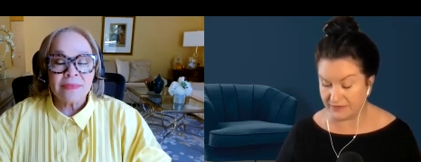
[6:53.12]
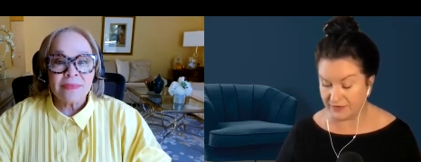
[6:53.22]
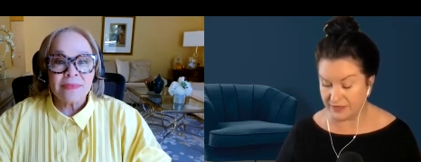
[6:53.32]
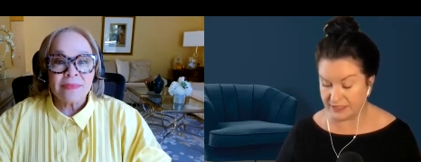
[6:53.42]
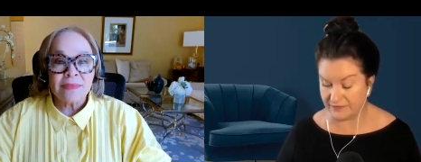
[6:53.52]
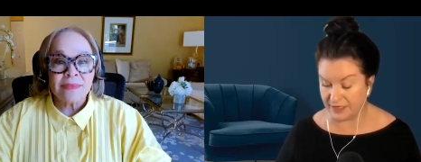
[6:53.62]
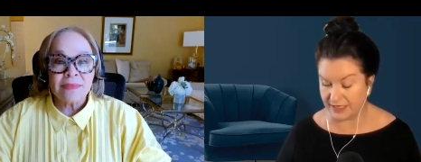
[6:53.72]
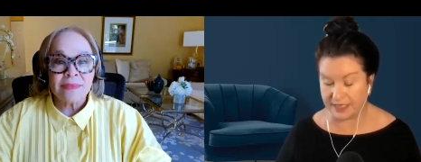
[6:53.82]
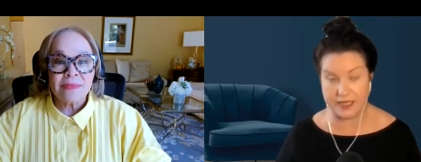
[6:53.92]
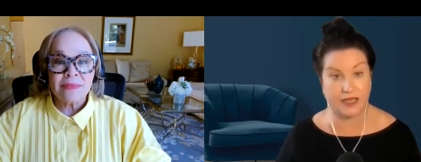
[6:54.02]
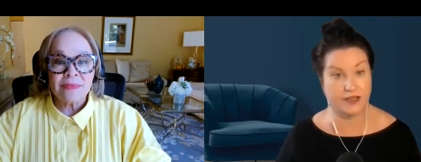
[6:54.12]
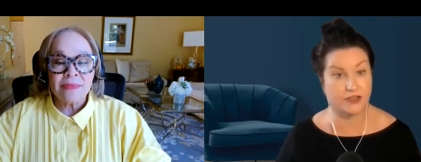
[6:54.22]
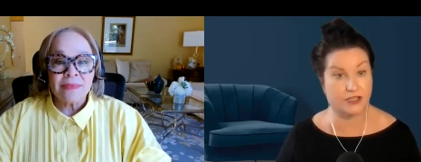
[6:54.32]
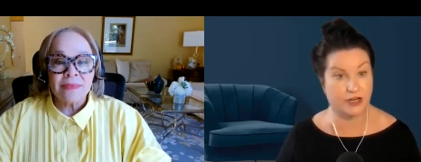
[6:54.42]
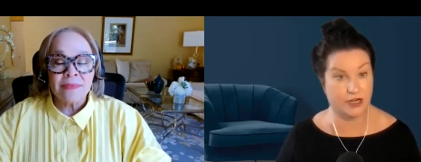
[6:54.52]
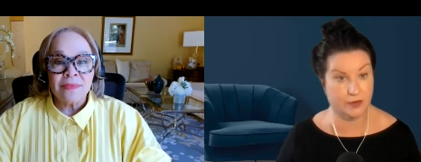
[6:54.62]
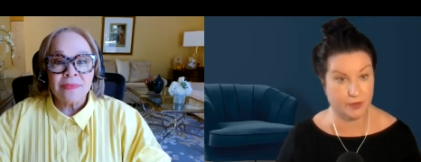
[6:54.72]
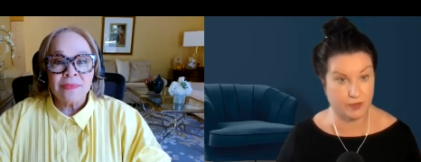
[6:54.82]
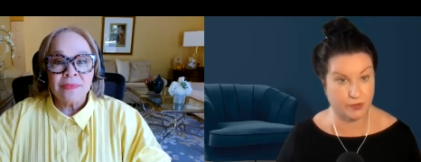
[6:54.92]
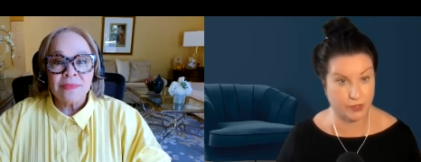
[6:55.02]
Speaker 1: several civic and
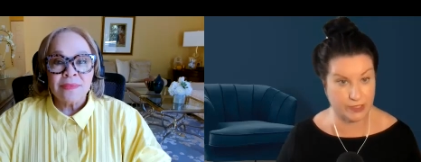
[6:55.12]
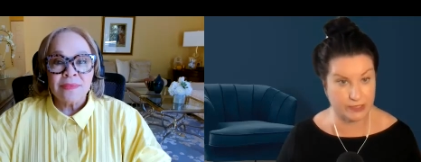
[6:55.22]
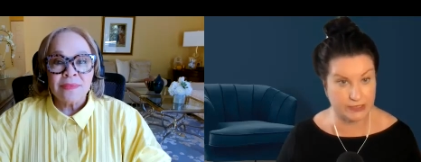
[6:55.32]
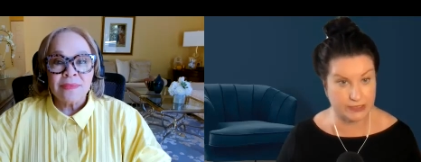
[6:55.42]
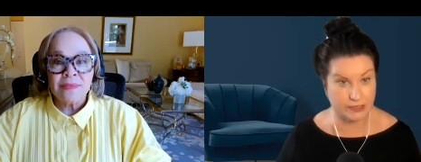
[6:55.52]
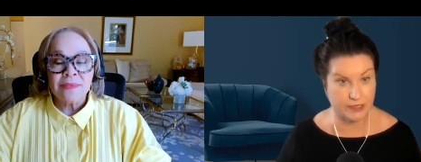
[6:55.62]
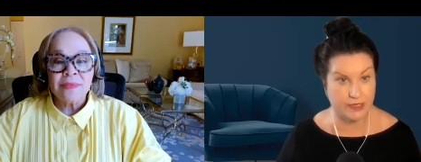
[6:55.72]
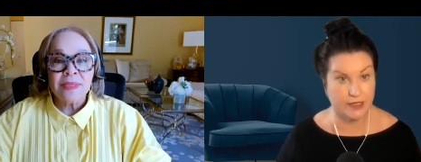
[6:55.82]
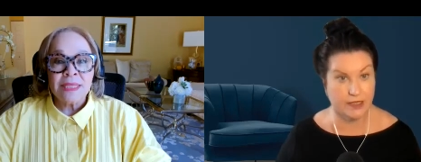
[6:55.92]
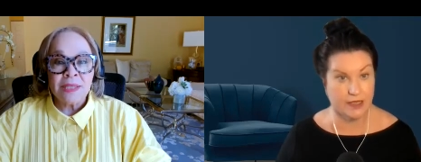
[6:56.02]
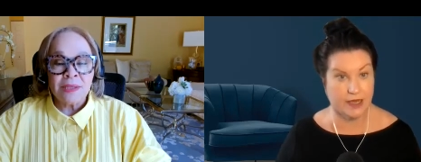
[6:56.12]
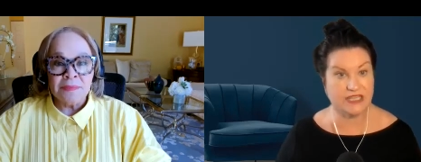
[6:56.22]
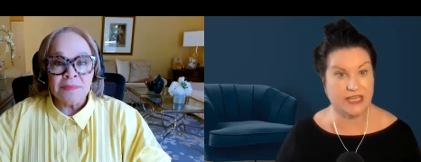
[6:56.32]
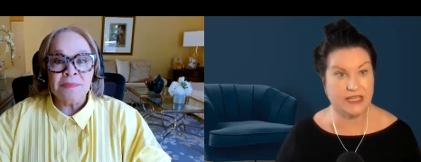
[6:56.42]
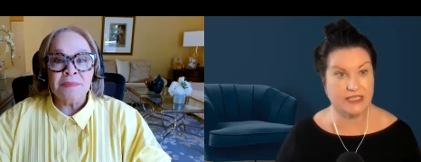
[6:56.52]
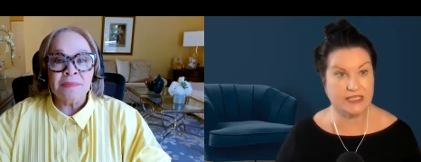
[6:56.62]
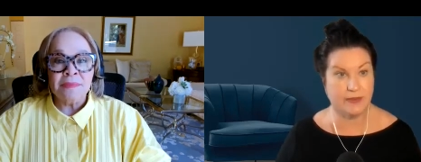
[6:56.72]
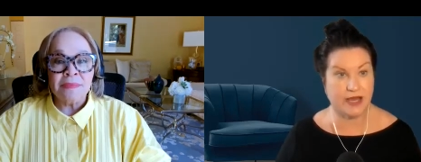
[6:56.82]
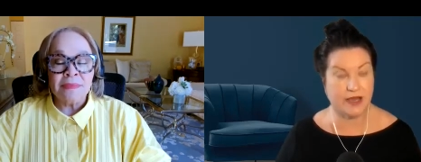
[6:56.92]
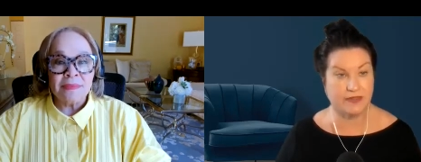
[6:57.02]
charitable boards. Tell us
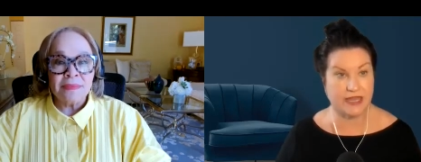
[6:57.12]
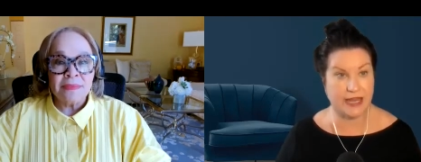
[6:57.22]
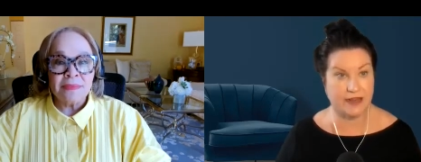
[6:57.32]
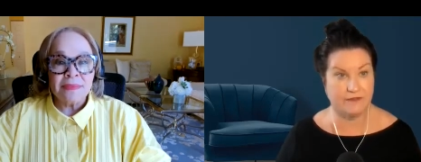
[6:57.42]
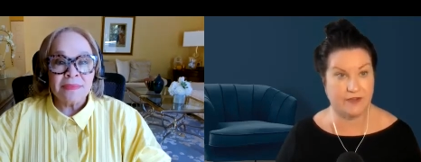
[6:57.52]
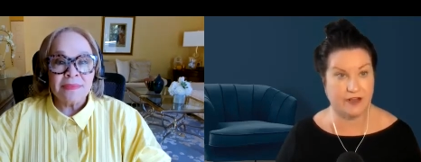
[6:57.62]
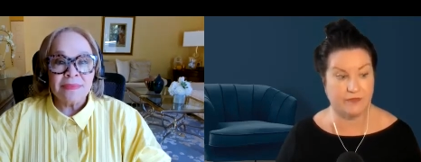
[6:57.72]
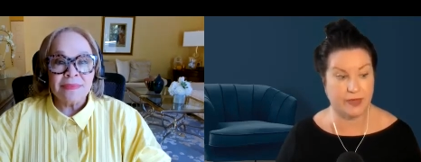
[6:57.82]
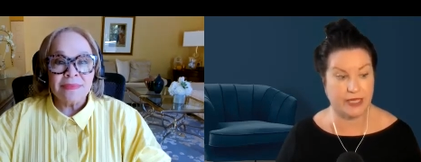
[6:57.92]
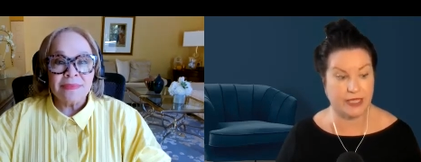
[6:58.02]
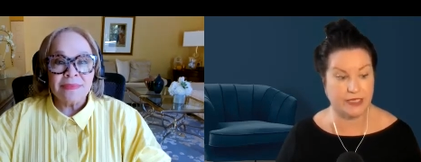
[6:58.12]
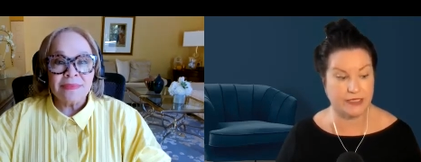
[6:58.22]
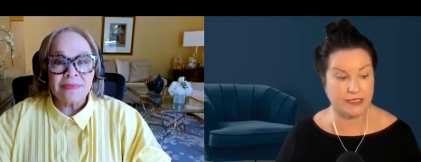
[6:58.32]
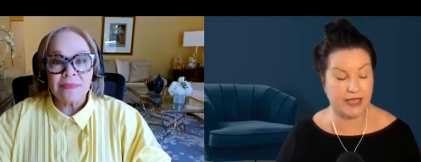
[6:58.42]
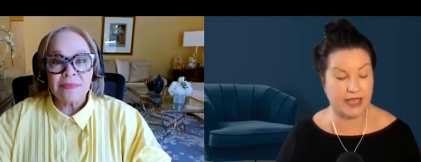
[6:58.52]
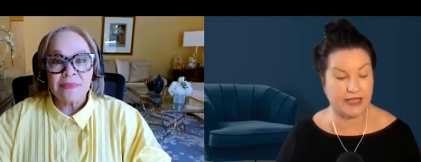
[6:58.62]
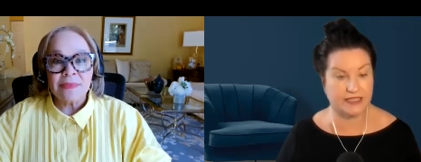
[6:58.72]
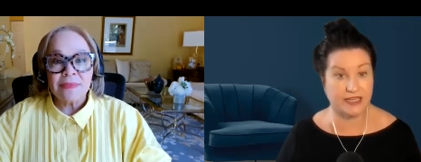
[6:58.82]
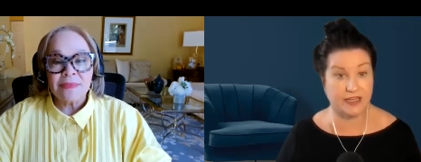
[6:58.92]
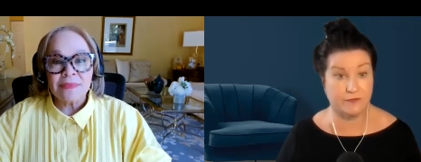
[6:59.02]
about that involvement. Has
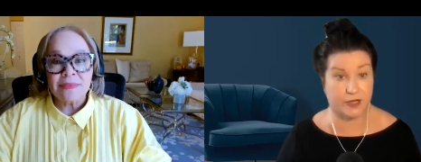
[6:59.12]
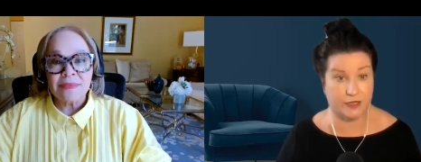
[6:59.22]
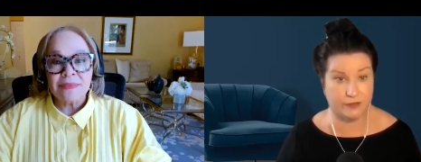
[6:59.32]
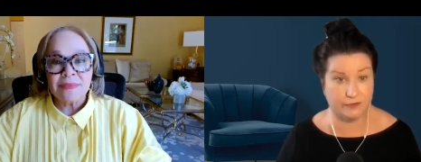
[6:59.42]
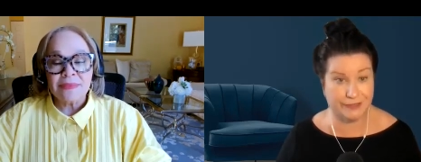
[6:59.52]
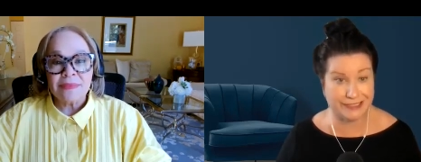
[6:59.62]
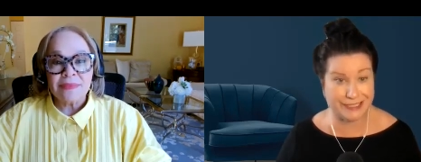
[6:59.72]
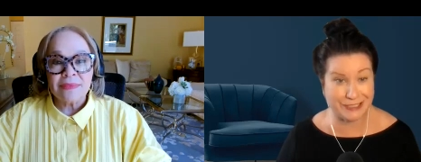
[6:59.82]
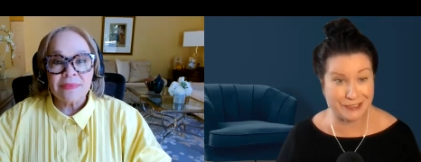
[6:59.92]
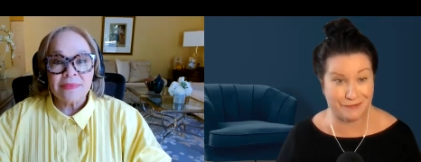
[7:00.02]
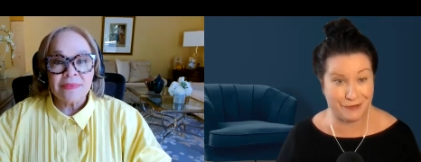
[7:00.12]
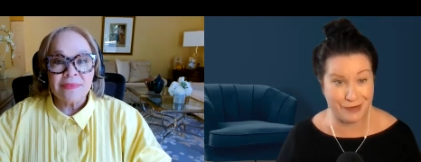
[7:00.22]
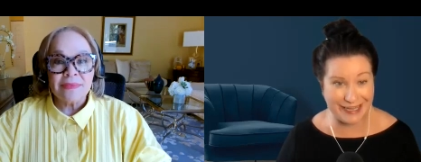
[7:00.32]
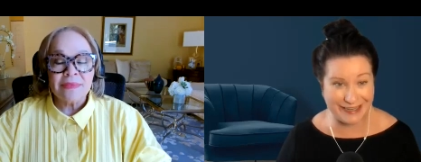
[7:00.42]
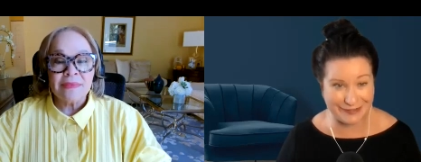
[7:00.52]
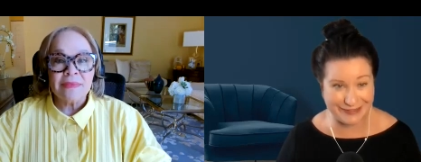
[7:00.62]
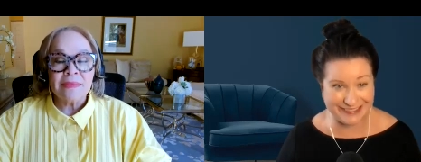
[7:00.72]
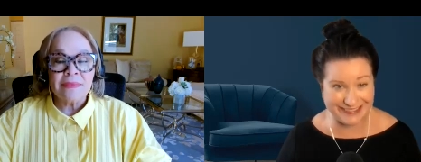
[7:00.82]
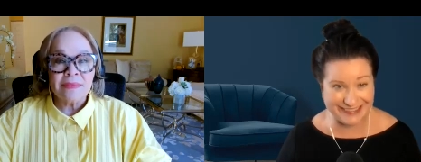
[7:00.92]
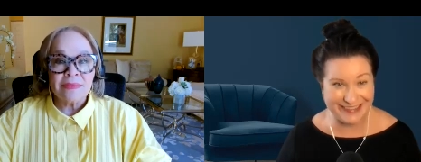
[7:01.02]
it evolved since you've rewired?
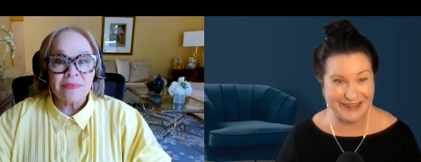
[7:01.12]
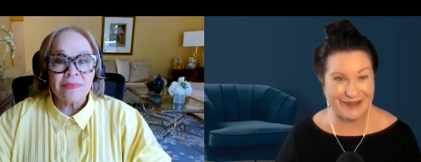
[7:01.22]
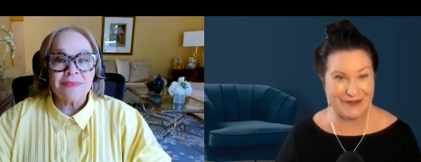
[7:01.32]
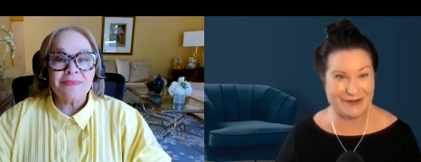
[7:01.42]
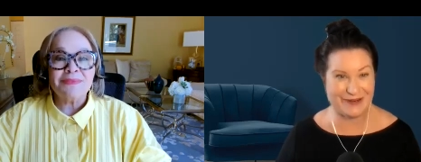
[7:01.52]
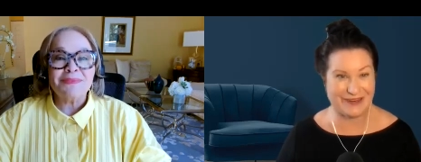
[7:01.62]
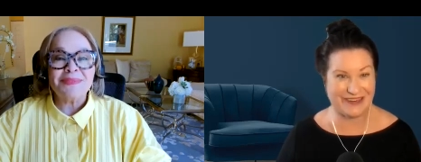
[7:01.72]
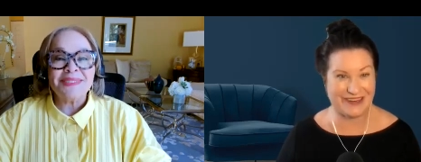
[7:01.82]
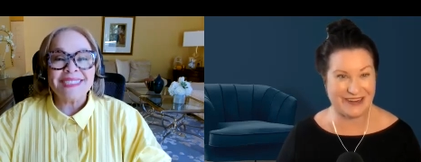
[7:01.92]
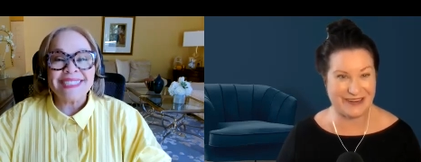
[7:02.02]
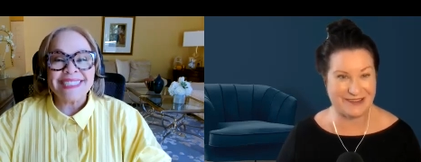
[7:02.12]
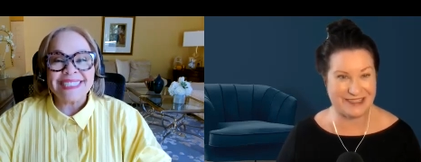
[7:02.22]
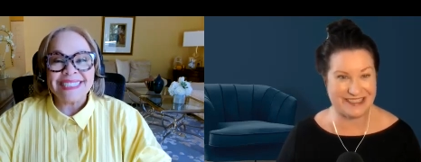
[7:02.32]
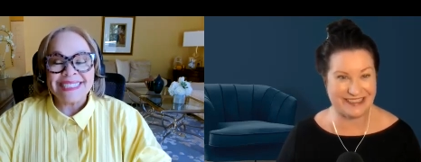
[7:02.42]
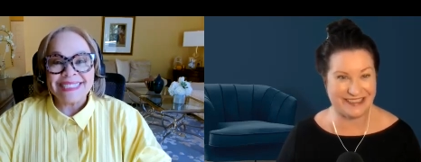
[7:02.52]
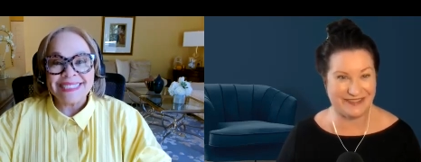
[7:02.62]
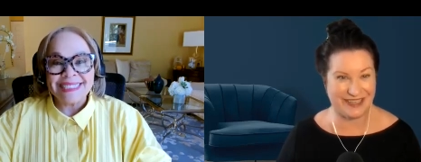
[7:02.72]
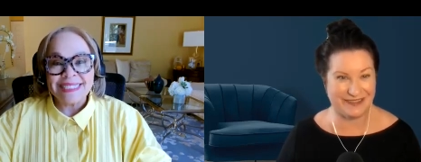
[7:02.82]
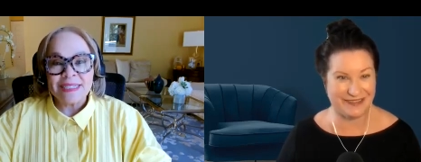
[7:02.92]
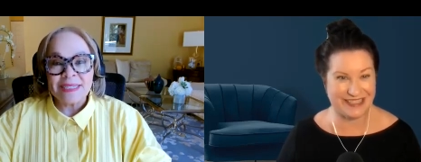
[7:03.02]
Or are you still
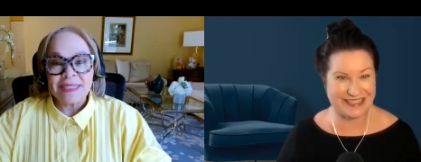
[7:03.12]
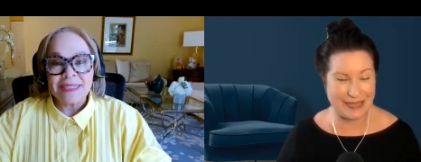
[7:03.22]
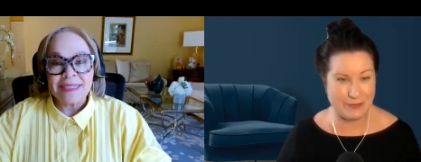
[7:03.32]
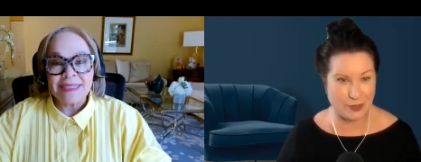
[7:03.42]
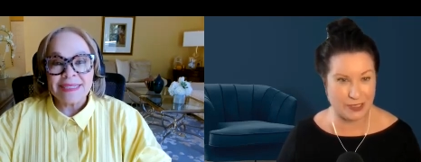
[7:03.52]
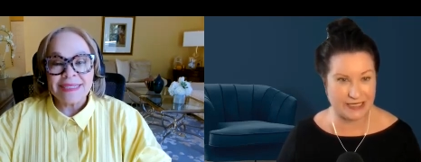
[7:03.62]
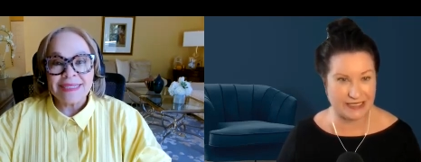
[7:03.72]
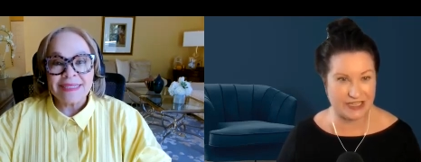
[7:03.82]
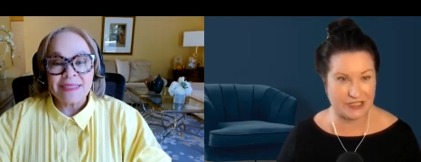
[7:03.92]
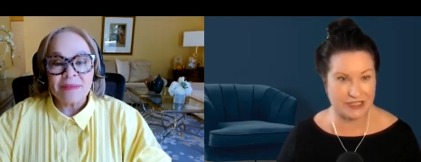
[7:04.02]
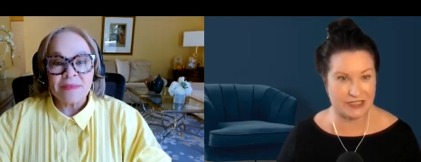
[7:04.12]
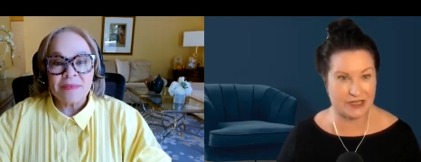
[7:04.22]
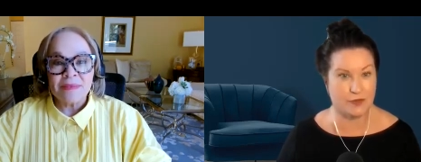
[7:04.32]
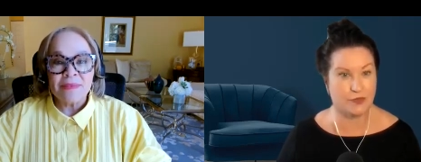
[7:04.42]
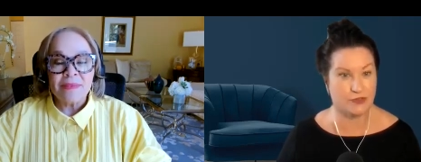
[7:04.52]
involved with the same organizations? Are you